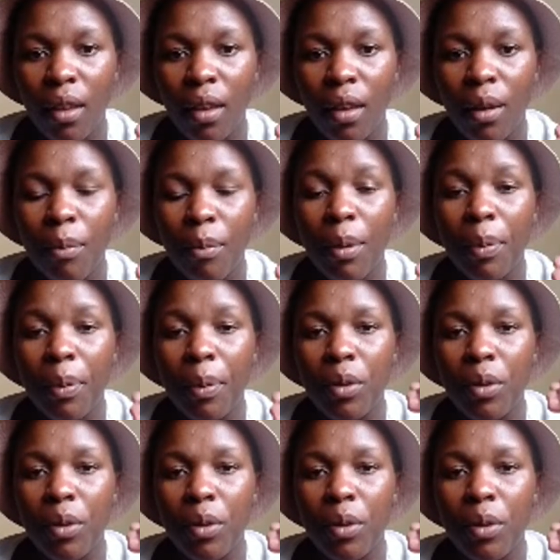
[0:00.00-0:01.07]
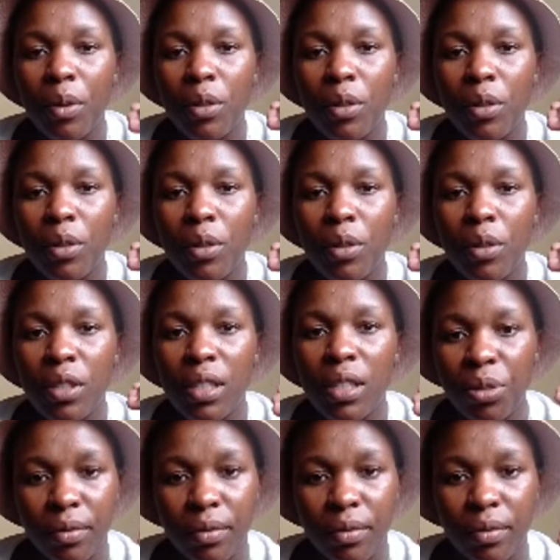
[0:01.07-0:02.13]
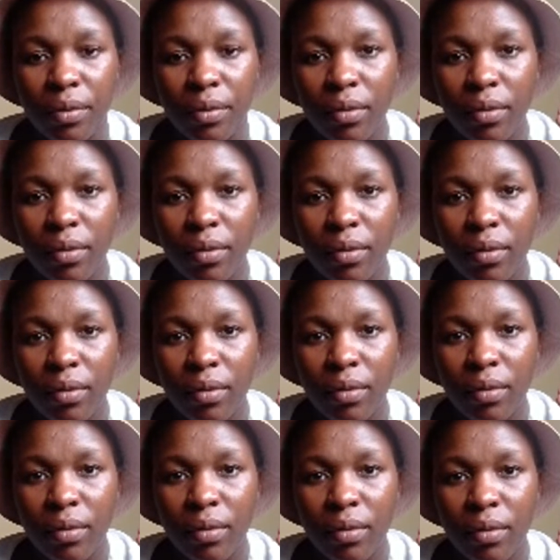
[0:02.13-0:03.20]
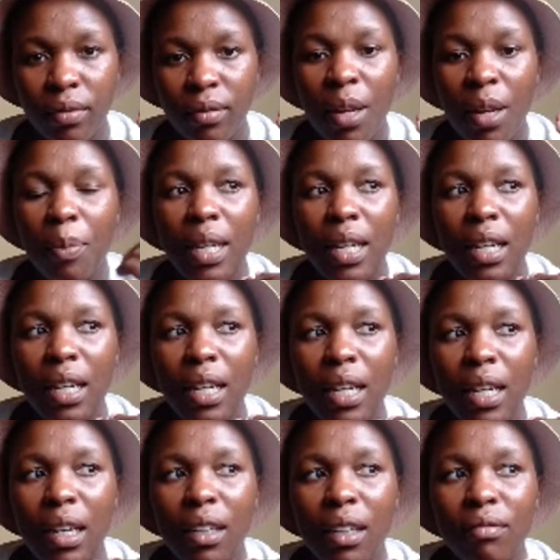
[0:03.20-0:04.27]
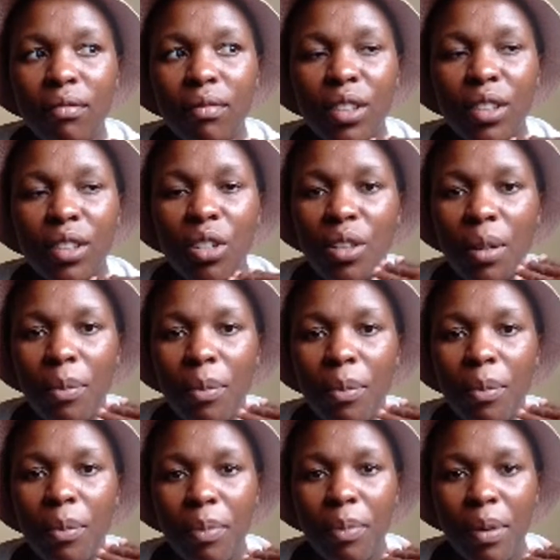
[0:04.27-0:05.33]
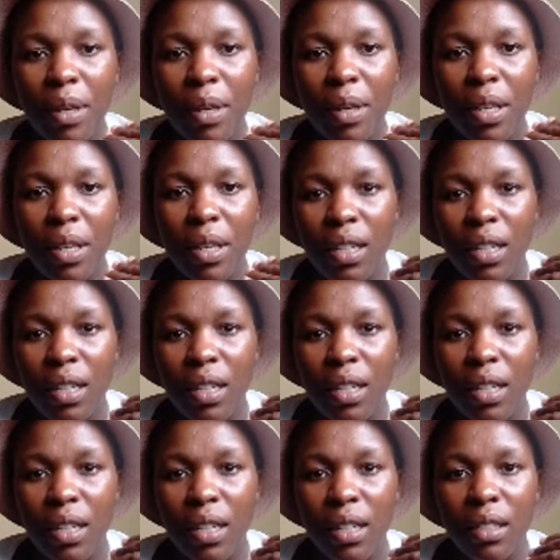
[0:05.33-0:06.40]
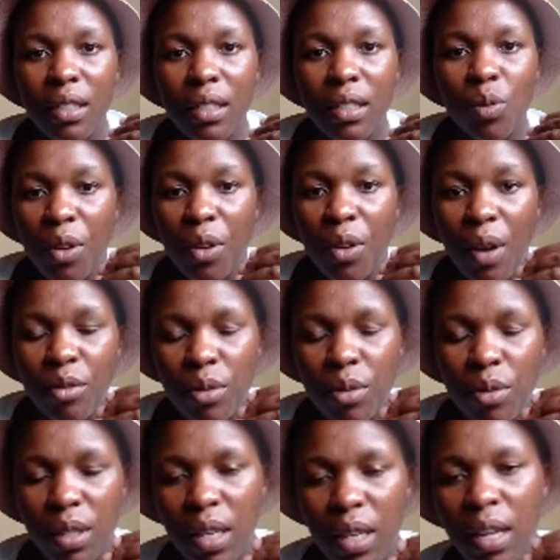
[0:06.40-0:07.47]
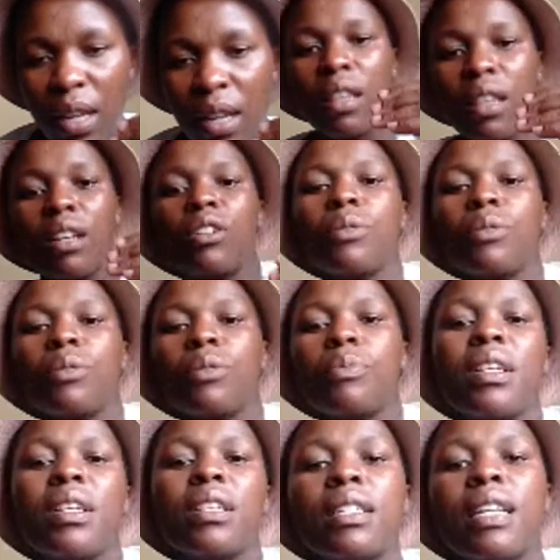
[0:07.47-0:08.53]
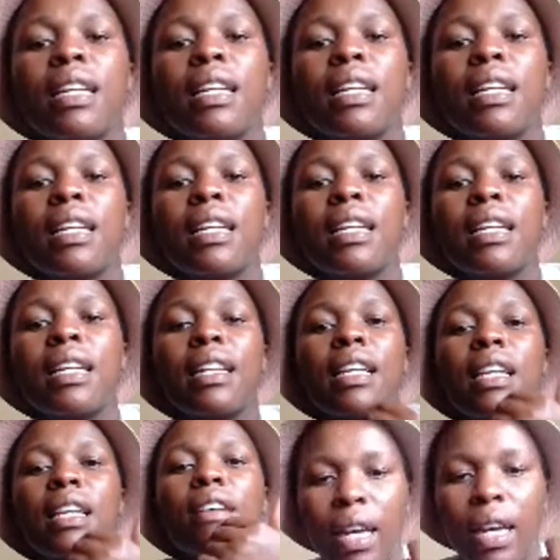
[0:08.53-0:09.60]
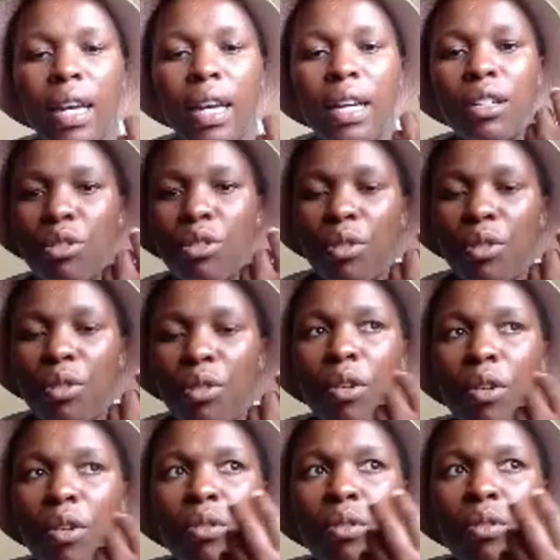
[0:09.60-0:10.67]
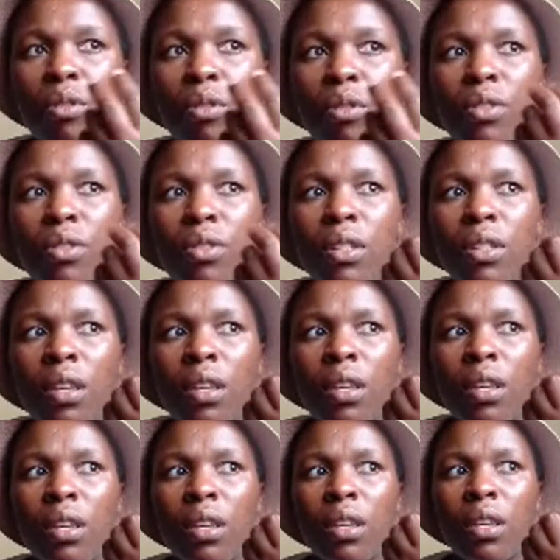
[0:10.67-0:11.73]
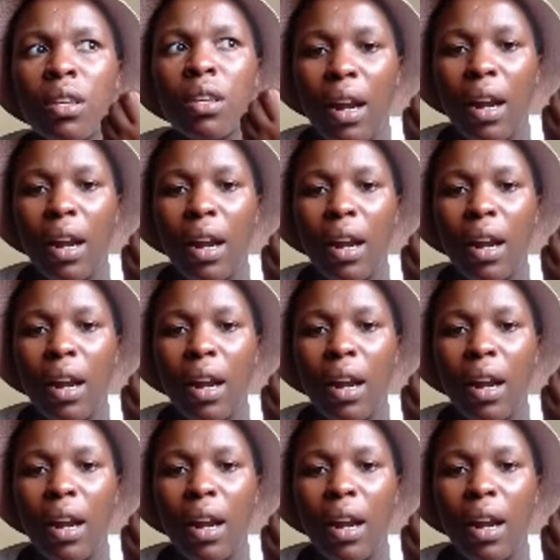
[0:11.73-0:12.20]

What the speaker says: people will just cut you off. People they'll not be interested with whatever you have to say. They'll not be interested in even being next to you because you are a baggage to them.